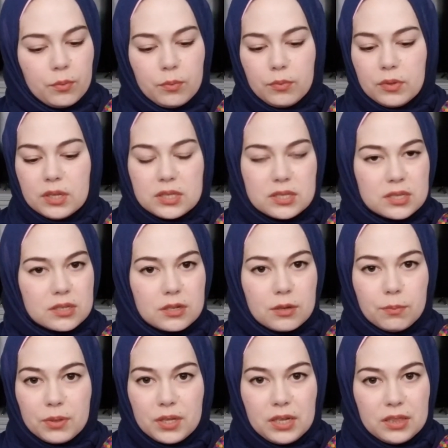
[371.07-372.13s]
It's
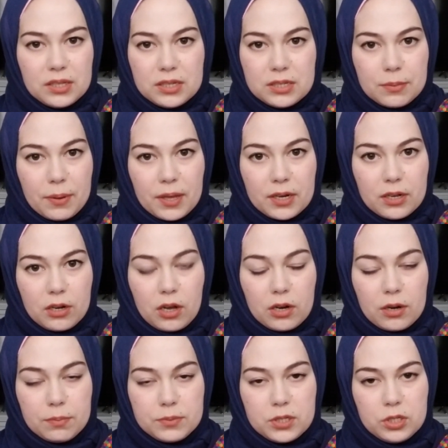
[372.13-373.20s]
completely dependent on
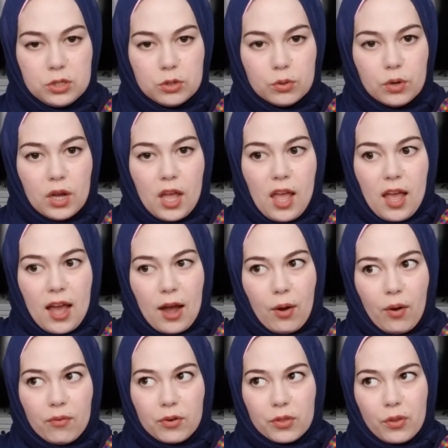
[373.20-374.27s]
up to you.
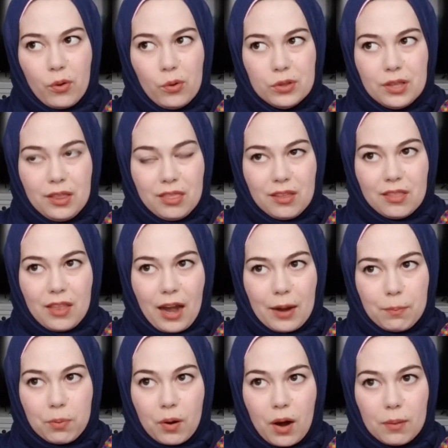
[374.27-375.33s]
However, the only thing that I
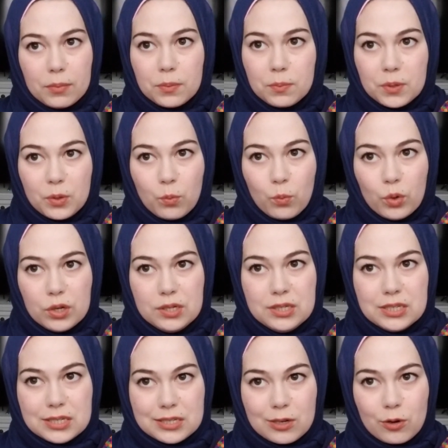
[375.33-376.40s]
probably would
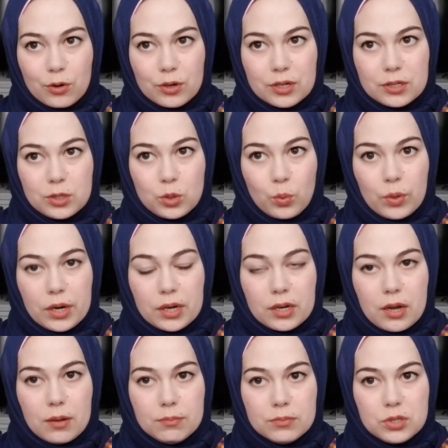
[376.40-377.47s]
discourage when it
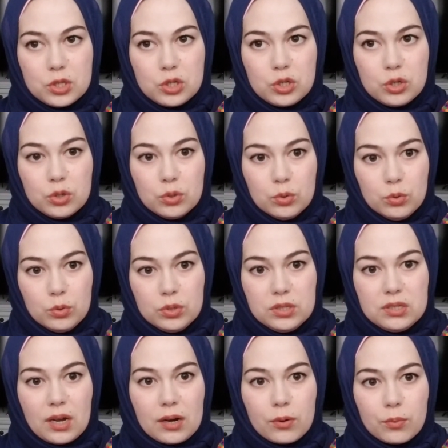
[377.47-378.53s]
comes to
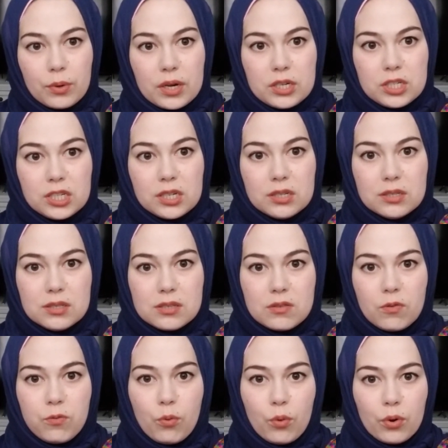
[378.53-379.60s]
decorations
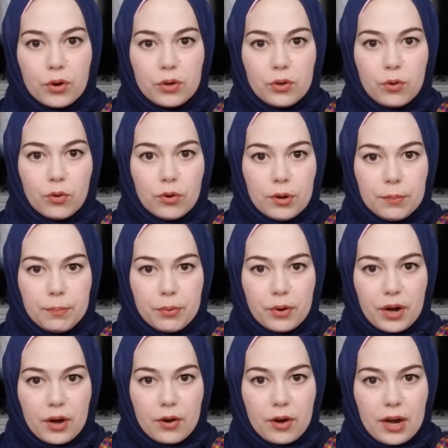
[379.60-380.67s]
for your
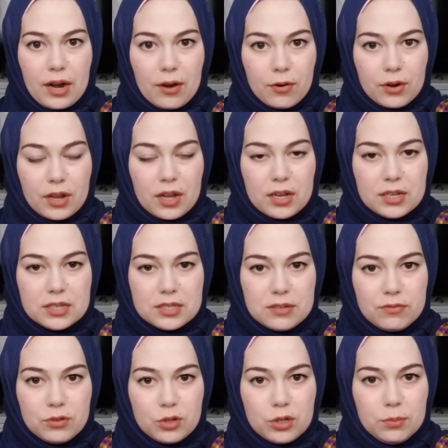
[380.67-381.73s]
prayer area is
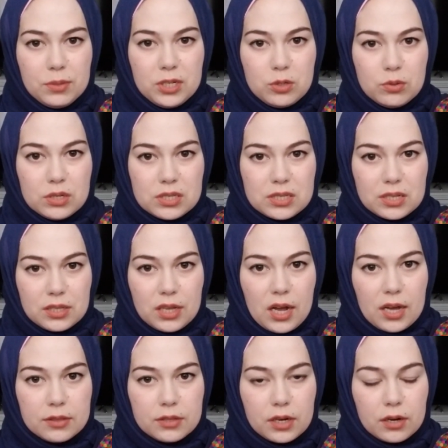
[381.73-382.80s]
if you're going to be doing
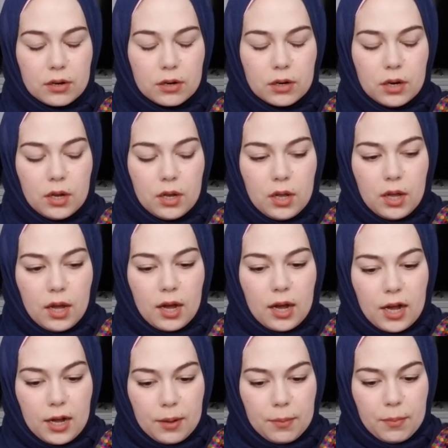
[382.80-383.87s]
Salah there,
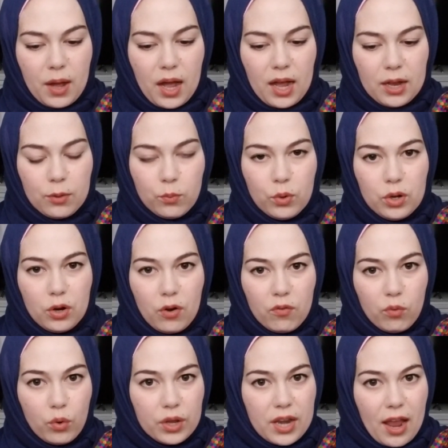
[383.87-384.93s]
I would
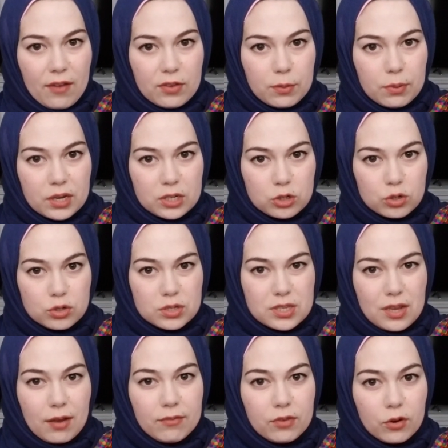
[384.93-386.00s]
avoid having pictures
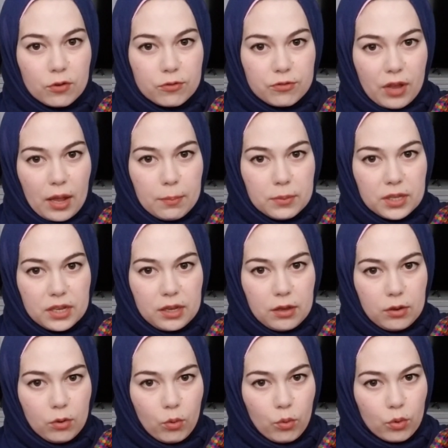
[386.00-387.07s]
of your
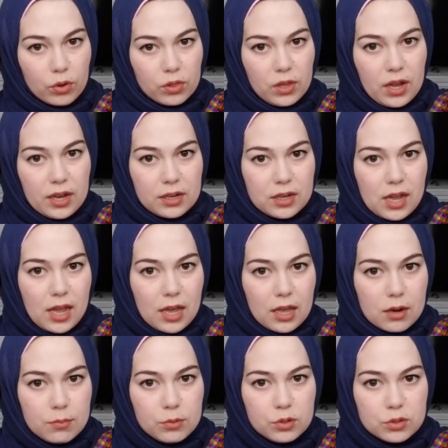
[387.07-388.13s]
family or like
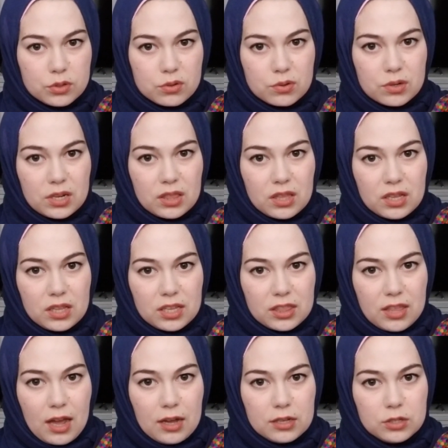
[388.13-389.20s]
animals or anything like
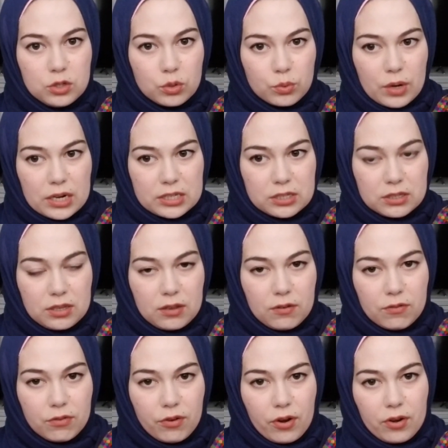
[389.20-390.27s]
that directly in
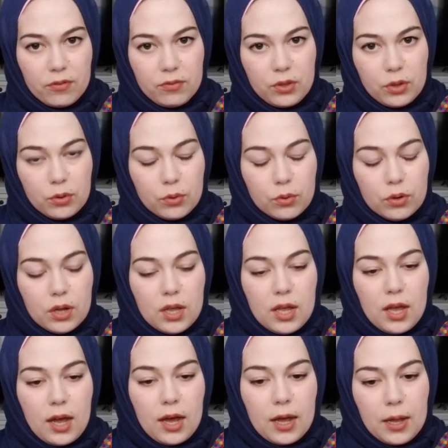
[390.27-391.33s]
front of you,
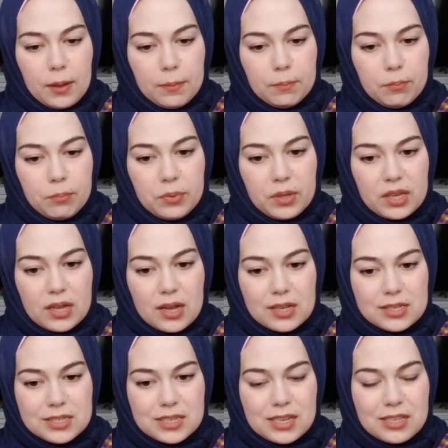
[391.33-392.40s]

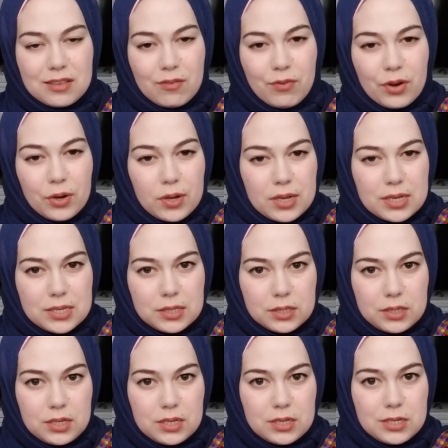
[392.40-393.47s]
because it's very
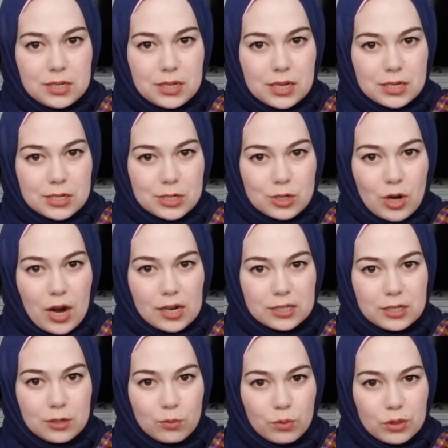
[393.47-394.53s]
easy to get
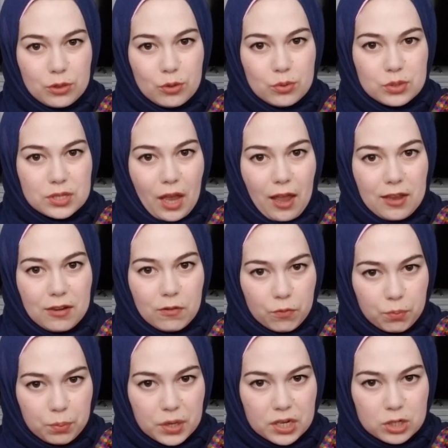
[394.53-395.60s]
distracted with those kind of
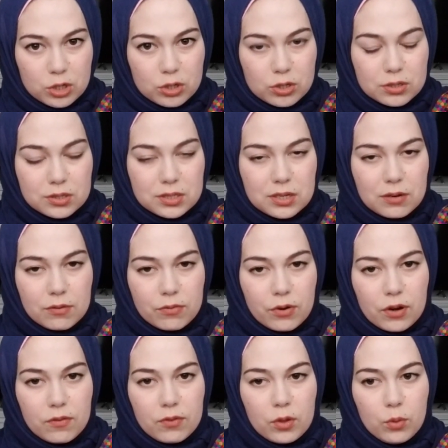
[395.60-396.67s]
pictures in
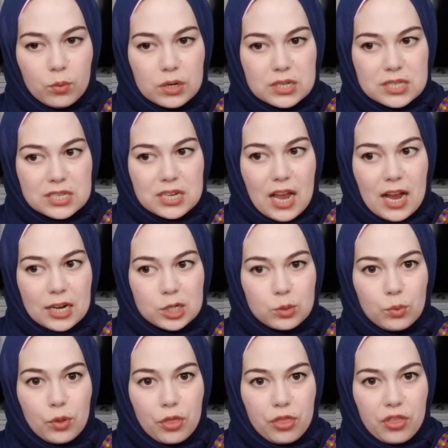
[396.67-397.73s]
front of you when it's an
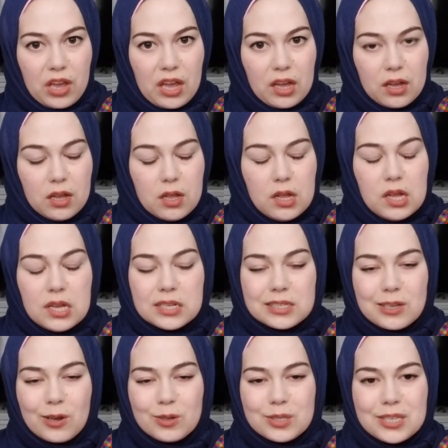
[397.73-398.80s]
actual thing.
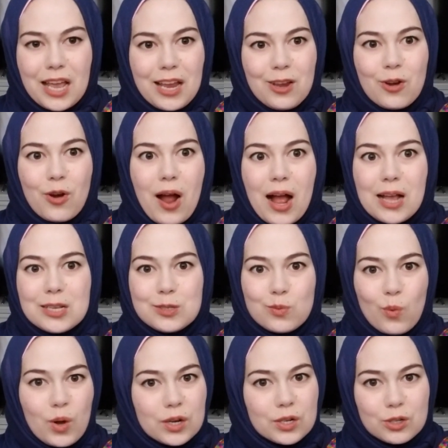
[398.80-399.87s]
So say your eyes
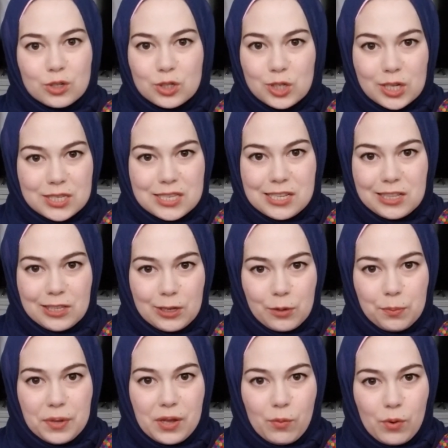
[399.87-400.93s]
wander just a little
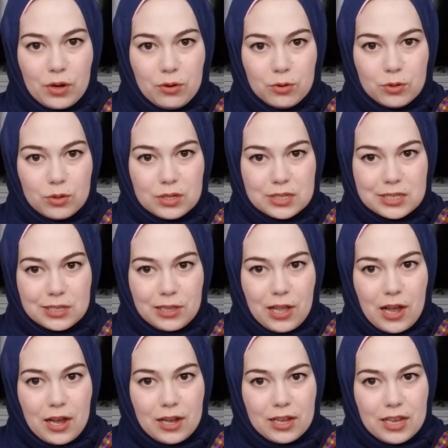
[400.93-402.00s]
bit while you're doing
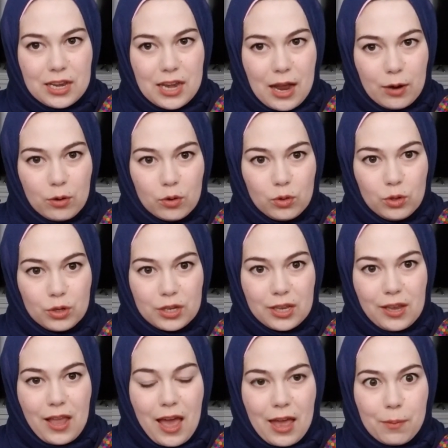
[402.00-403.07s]
Salah, and now you're
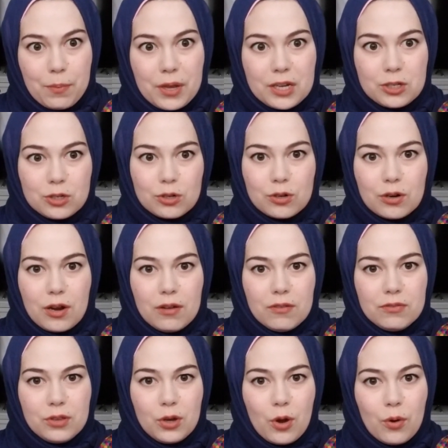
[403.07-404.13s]
looking at a picture of,
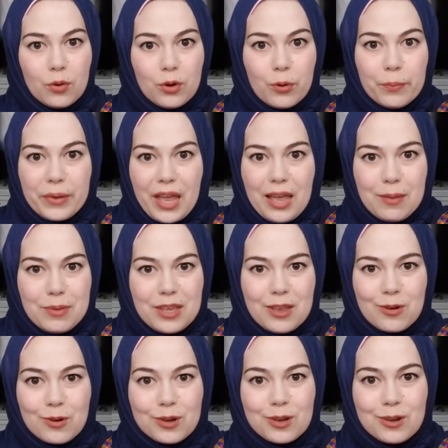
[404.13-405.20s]
your baby
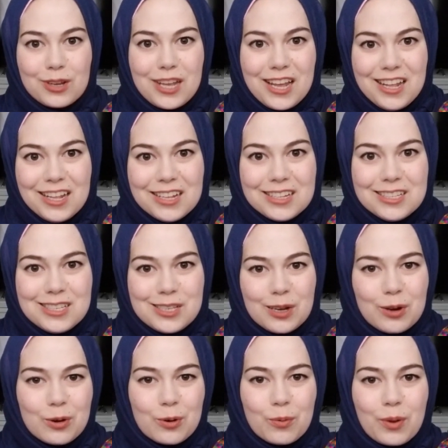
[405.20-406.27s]
or your kids
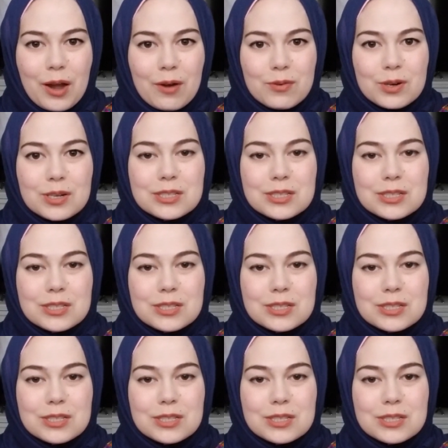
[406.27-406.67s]
or whatever.